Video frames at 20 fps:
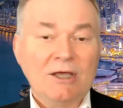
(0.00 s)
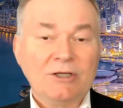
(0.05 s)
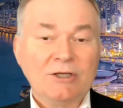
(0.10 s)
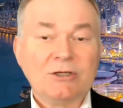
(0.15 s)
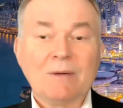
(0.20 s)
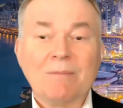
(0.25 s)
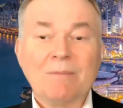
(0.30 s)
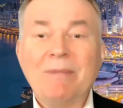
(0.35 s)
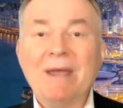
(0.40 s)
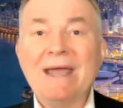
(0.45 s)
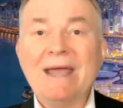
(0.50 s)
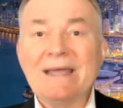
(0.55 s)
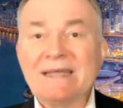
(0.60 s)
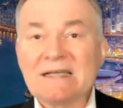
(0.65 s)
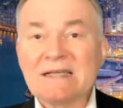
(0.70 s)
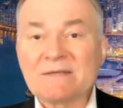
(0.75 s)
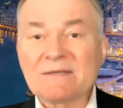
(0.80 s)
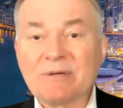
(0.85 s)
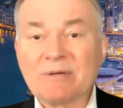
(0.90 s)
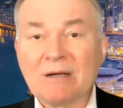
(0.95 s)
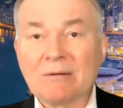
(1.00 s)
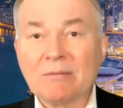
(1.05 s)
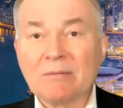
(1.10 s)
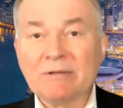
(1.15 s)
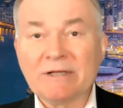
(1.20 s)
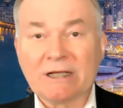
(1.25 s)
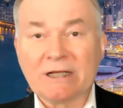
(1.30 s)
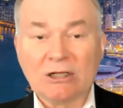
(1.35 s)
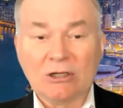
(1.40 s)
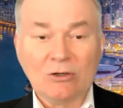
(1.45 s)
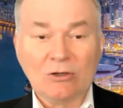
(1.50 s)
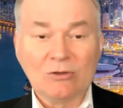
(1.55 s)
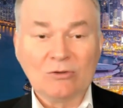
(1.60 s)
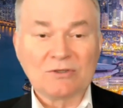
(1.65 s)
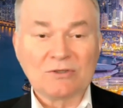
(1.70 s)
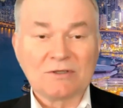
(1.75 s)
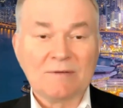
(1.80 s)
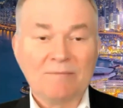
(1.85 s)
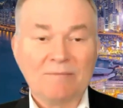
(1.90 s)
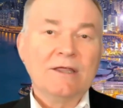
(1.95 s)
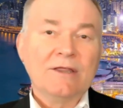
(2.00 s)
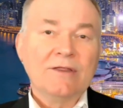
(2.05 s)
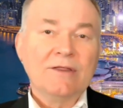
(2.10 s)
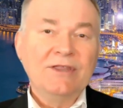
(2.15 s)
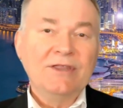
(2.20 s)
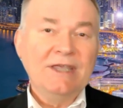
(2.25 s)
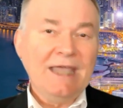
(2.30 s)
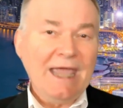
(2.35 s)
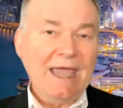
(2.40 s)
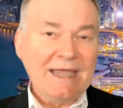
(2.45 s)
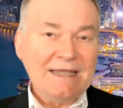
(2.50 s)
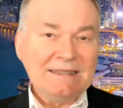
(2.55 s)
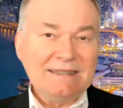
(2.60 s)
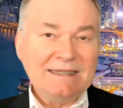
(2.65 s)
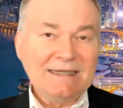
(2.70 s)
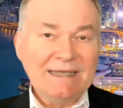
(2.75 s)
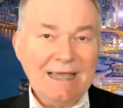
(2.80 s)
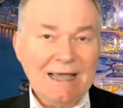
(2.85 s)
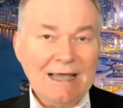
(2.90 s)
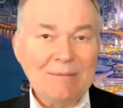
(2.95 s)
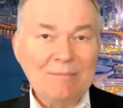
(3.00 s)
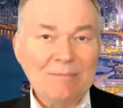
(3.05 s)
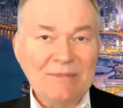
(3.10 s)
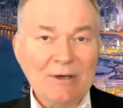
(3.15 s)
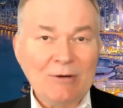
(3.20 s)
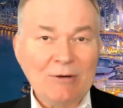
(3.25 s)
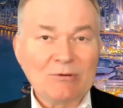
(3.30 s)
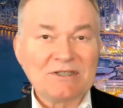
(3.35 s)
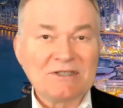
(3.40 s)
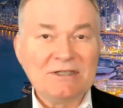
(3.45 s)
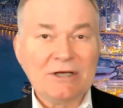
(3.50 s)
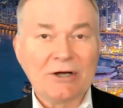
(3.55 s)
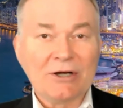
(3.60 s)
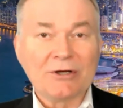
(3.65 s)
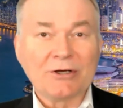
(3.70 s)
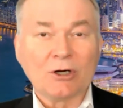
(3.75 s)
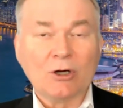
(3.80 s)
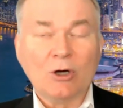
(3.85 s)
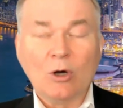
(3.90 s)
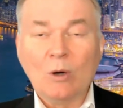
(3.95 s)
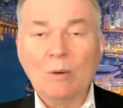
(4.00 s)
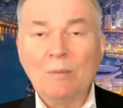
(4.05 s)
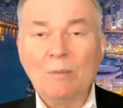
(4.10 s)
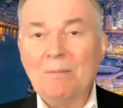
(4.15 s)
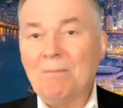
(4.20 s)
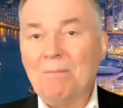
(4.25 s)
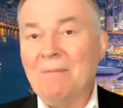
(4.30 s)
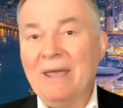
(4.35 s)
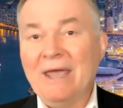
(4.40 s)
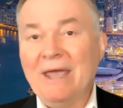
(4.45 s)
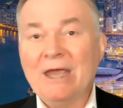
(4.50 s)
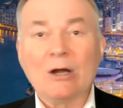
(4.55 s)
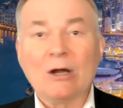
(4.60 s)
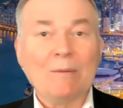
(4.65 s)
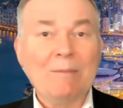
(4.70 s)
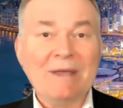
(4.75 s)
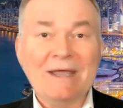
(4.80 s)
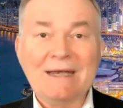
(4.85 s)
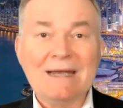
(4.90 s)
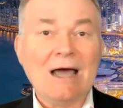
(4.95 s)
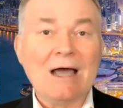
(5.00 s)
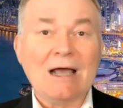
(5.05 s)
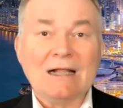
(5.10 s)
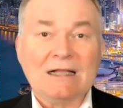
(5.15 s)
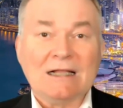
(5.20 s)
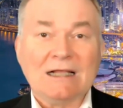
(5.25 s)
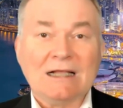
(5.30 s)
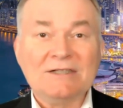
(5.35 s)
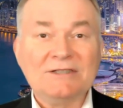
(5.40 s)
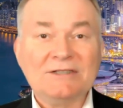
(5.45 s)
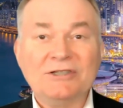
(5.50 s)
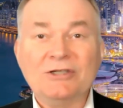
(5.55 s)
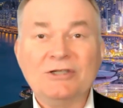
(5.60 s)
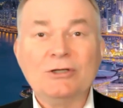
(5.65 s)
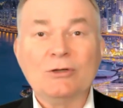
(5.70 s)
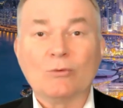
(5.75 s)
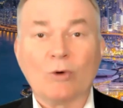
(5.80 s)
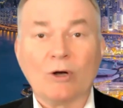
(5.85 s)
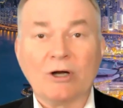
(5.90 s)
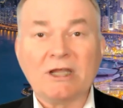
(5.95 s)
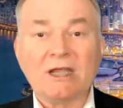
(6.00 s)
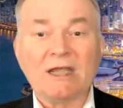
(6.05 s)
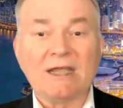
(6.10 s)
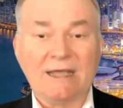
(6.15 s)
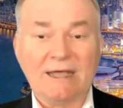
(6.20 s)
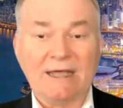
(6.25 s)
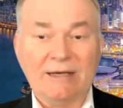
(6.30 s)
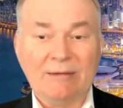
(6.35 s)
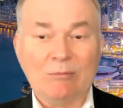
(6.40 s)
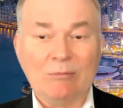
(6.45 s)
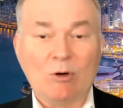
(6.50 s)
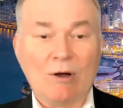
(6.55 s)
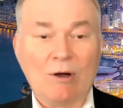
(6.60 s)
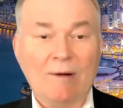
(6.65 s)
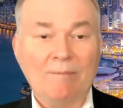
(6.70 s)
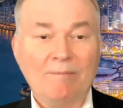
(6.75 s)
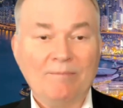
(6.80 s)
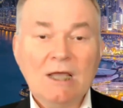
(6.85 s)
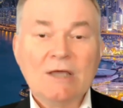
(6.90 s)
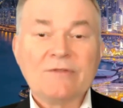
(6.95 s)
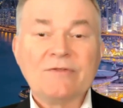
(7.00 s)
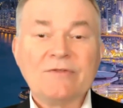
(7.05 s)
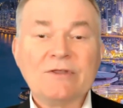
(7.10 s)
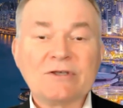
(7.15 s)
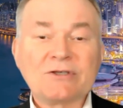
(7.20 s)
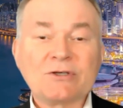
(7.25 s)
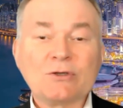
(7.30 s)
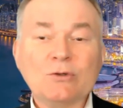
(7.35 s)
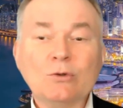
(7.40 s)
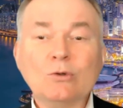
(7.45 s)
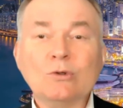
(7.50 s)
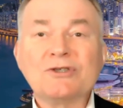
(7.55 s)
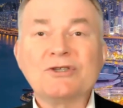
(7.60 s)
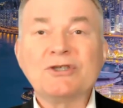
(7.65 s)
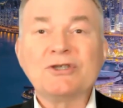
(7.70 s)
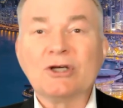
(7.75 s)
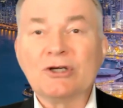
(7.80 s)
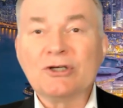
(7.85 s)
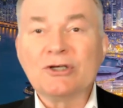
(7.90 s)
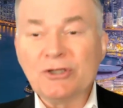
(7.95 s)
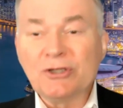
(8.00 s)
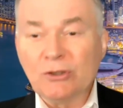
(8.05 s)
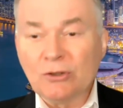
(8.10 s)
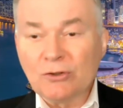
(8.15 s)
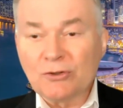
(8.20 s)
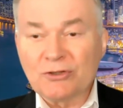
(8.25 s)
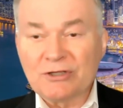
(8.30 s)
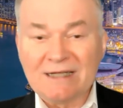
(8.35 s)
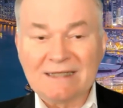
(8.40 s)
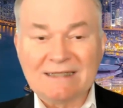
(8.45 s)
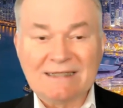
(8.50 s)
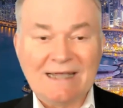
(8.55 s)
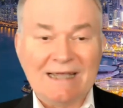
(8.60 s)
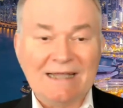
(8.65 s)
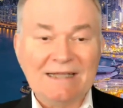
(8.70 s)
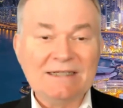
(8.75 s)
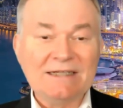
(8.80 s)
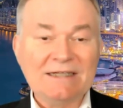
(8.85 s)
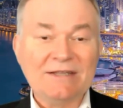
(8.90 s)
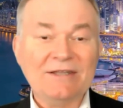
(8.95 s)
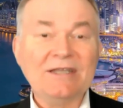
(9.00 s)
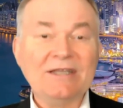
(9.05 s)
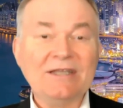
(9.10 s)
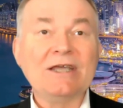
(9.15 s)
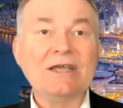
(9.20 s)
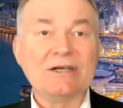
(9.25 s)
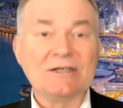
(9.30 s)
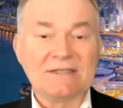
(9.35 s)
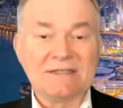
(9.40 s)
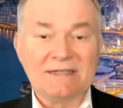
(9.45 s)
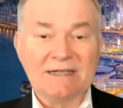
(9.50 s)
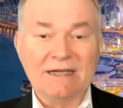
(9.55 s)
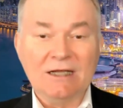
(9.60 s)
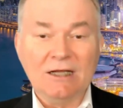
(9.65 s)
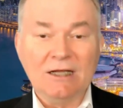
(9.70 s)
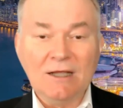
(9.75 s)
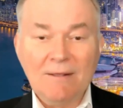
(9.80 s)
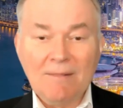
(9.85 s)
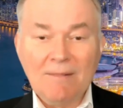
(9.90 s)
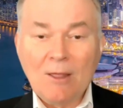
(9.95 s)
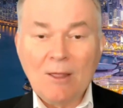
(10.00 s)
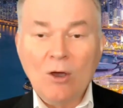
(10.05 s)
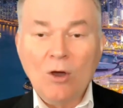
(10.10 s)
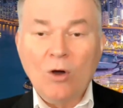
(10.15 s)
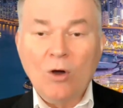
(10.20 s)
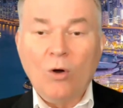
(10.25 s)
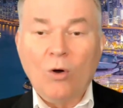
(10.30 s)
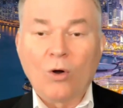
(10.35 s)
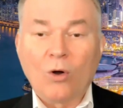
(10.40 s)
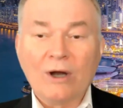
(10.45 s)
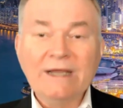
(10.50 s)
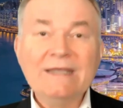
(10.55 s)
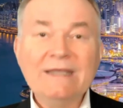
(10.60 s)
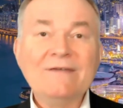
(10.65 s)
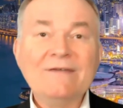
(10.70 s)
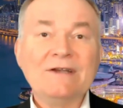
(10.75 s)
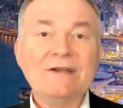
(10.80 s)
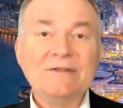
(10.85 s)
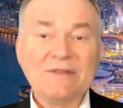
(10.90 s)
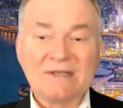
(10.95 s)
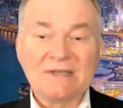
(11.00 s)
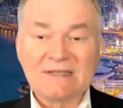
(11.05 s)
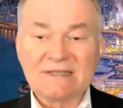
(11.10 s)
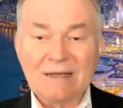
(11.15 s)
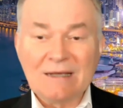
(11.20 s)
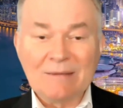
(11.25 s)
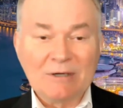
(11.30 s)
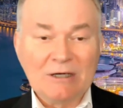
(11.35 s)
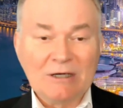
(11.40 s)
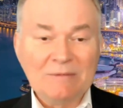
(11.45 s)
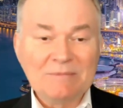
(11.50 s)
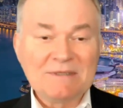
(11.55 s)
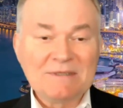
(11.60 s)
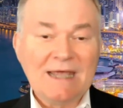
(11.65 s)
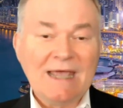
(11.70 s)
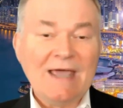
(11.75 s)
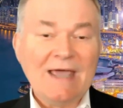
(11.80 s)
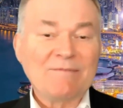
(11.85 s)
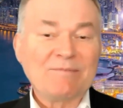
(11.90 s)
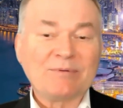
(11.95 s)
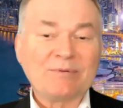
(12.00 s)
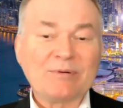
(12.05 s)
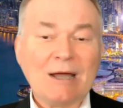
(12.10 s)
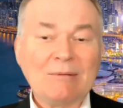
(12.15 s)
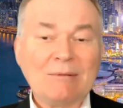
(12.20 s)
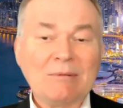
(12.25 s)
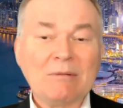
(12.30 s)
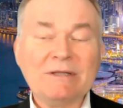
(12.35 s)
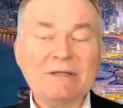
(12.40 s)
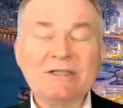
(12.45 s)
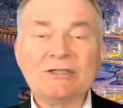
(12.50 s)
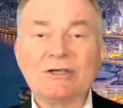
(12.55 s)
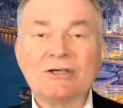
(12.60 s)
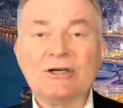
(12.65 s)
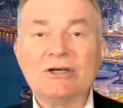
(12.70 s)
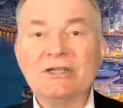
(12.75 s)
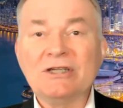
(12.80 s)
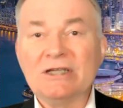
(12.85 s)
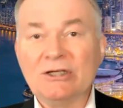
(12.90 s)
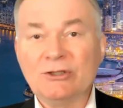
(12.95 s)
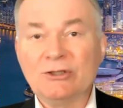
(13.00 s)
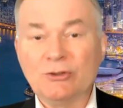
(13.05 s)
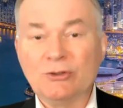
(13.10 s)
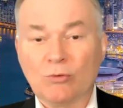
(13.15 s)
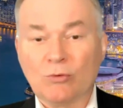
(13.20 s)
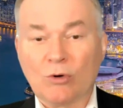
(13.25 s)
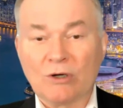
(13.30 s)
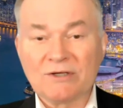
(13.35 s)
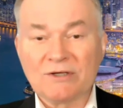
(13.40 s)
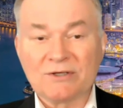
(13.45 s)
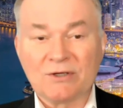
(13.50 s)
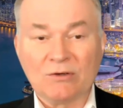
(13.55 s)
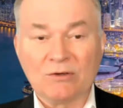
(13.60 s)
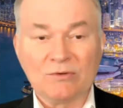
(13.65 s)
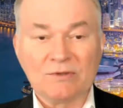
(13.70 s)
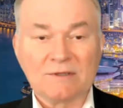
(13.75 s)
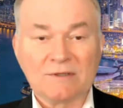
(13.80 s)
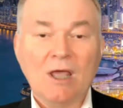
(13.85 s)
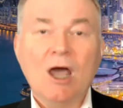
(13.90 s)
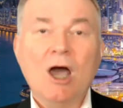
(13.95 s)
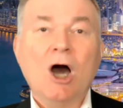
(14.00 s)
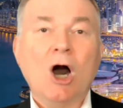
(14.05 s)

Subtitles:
Your bank has probably closed. The ATM that was near your home may or may not continue working anymore. The schools your children attend in the inner city or even in the suburbs have probably turned into war zones.